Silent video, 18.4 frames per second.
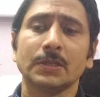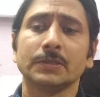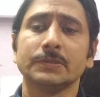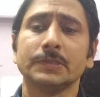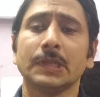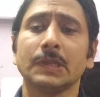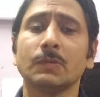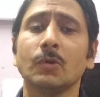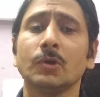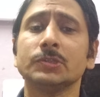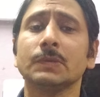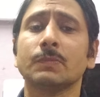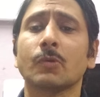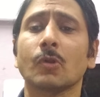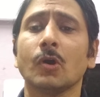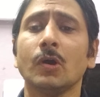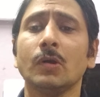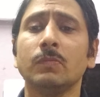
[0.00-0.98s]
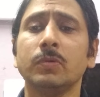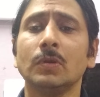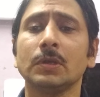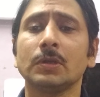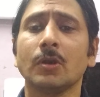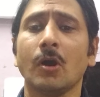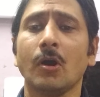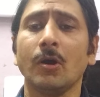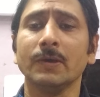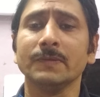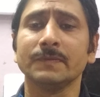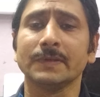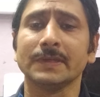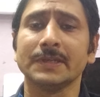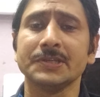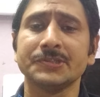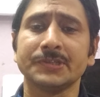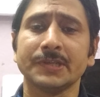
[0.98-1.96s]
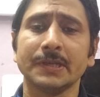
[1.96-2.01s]
There was a probable cause for
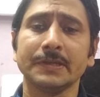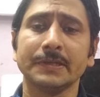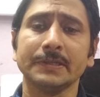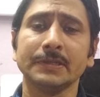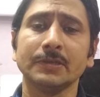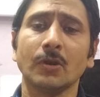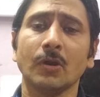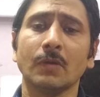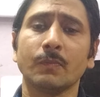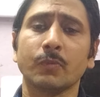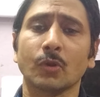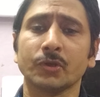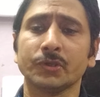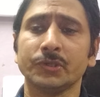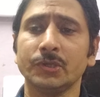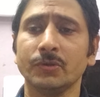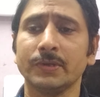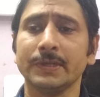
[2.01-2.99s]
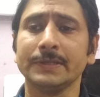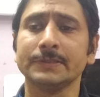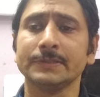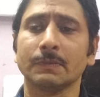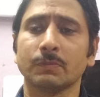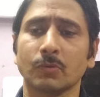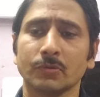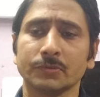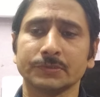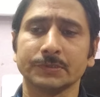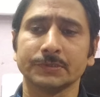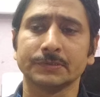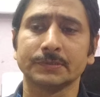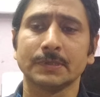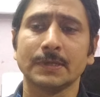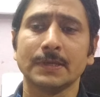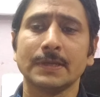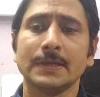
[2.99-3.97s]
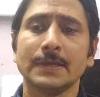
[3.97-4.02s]
initiating or procuring the process.
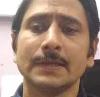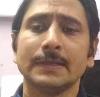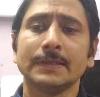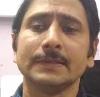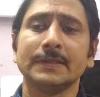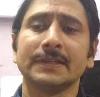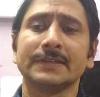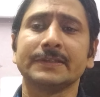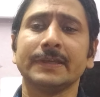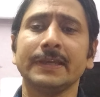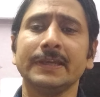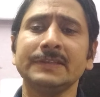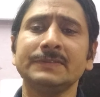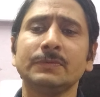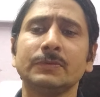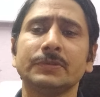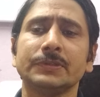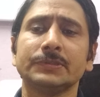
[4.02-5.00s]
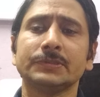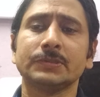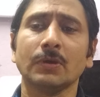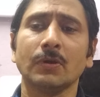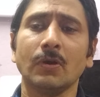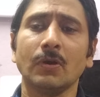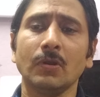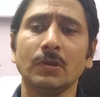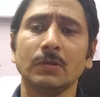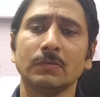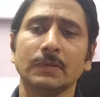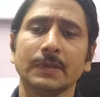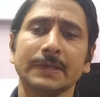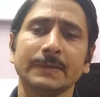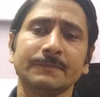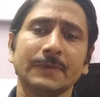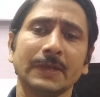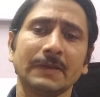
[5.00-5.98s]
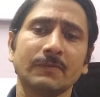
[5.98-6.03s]
The case was resolved
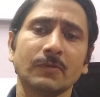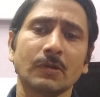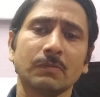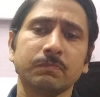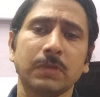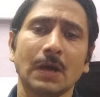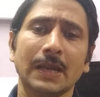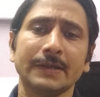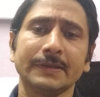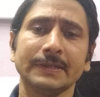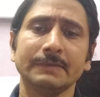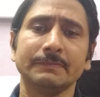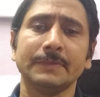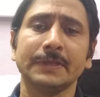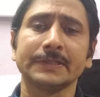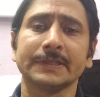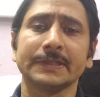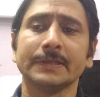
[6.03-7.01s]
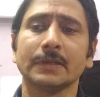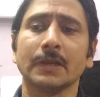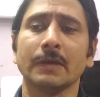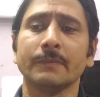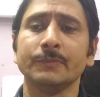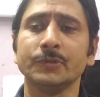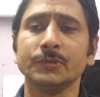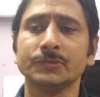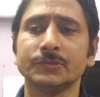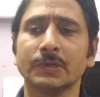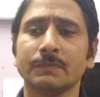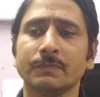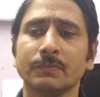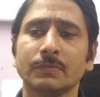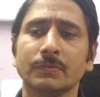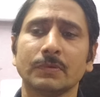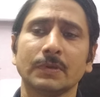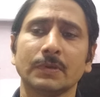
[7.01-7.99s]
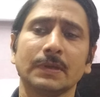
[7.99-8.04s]
in favor of party making an abuse of
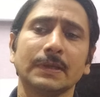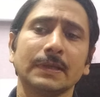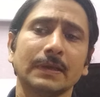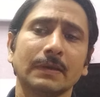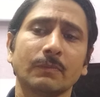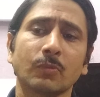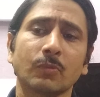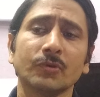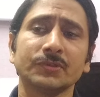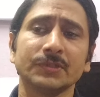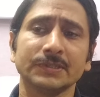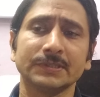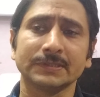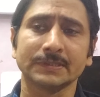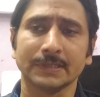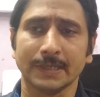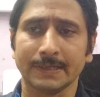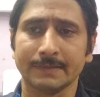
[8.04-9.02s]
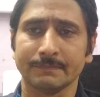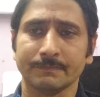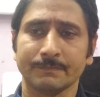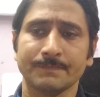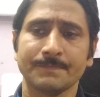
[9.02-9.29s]
process claim.